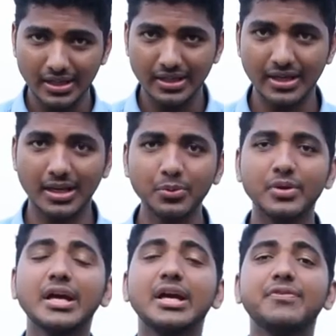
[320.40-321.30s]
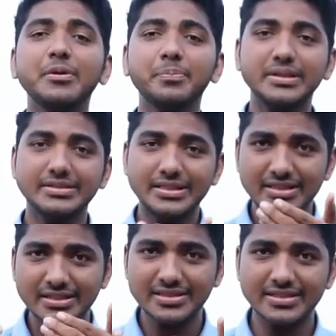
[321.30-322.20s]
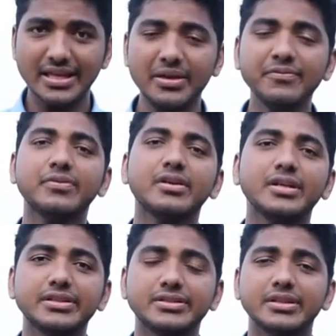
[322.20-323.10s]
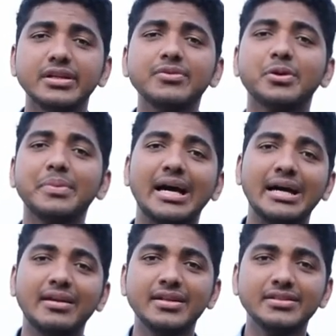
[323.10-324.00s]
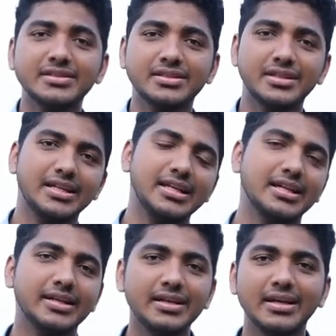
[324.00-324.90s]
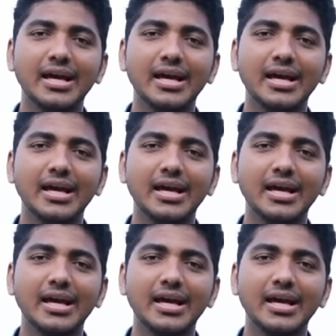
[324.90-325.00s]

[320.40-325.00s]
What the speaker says: Now, if I am purchasing the same furniture from an unregistered dealer,